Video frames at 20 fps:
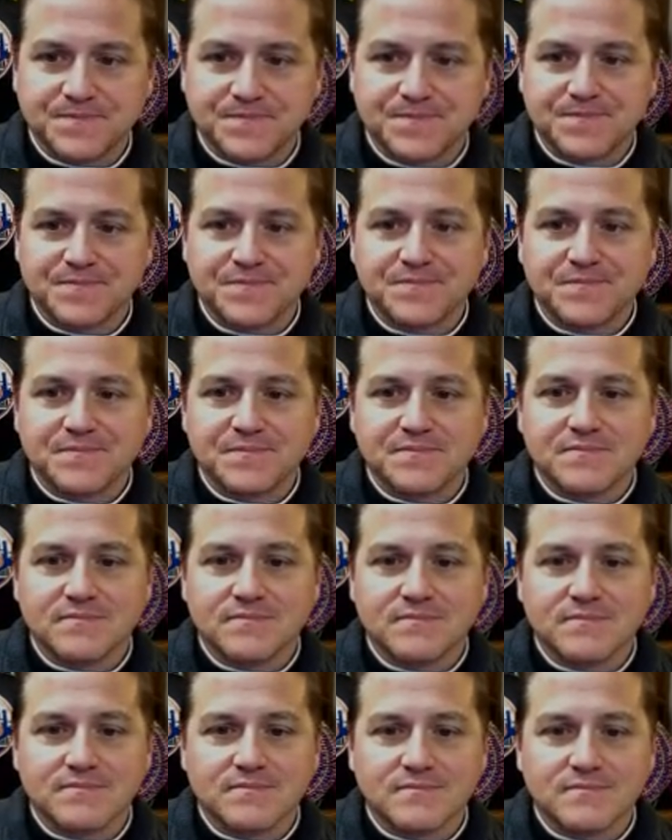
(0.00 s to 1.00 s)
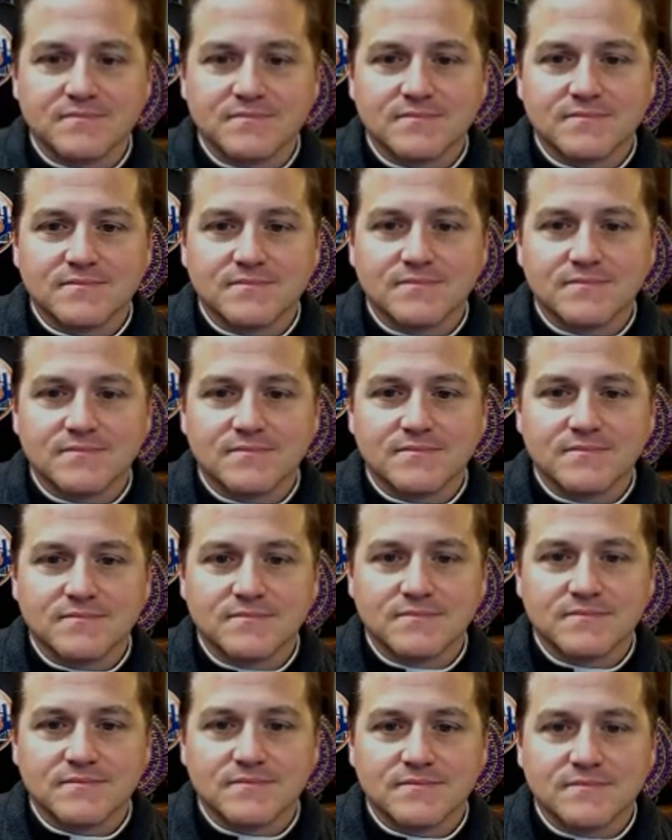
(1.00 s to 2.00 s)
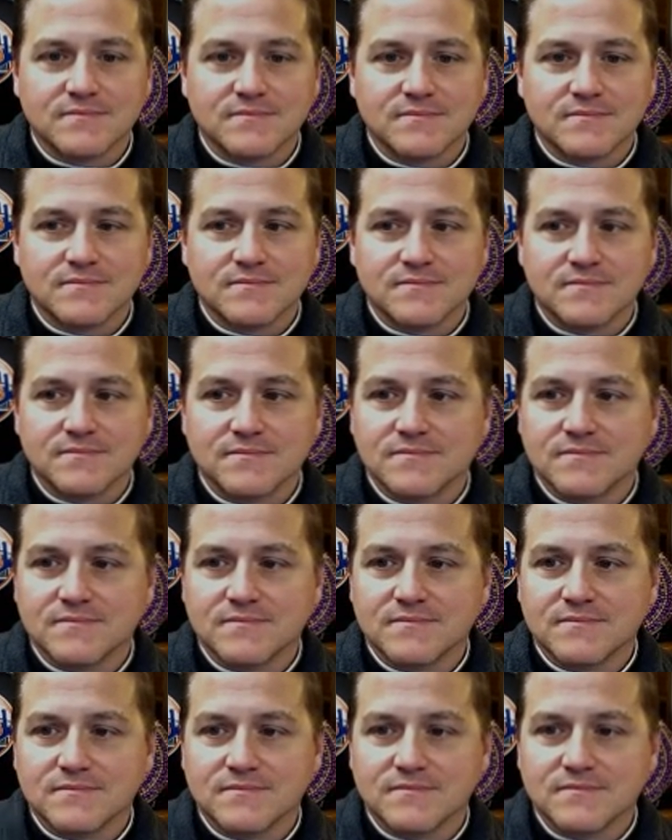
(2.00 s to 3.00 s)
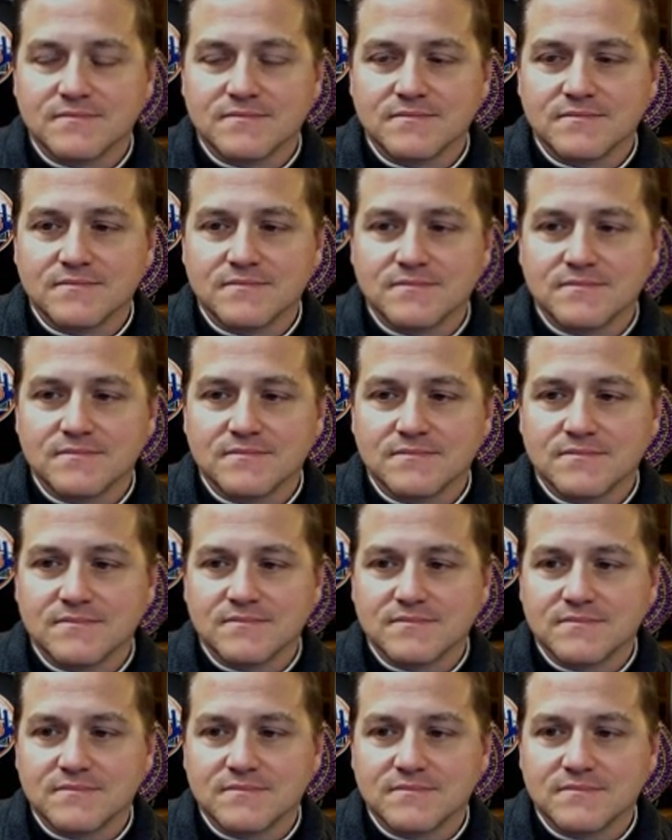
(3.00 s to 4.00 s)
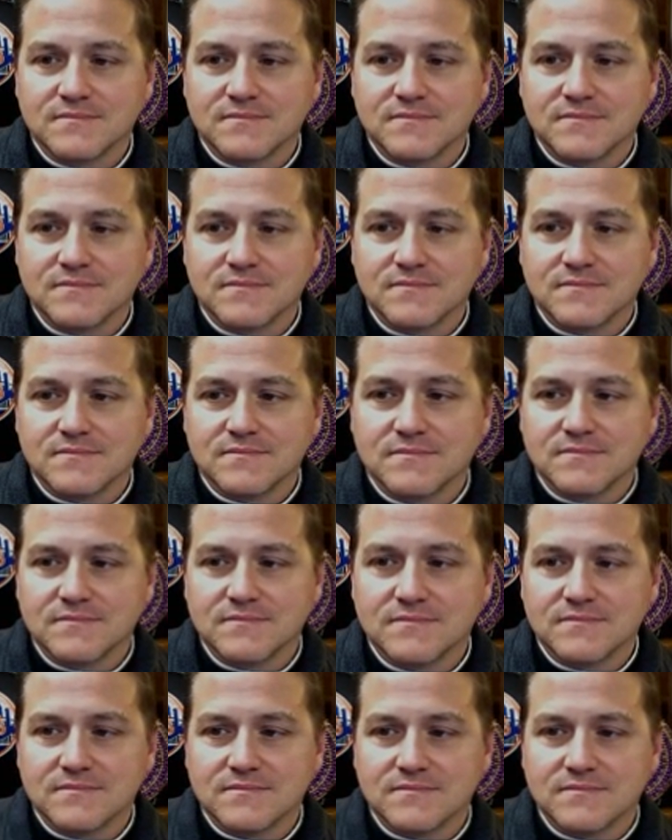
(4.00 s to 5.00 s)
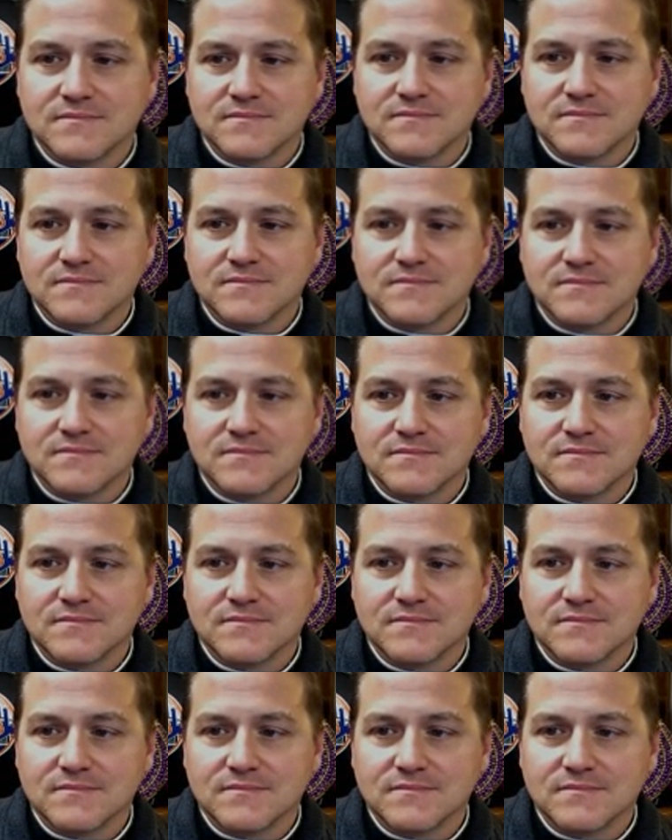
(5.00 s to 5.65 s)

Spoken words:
Nobody speaks.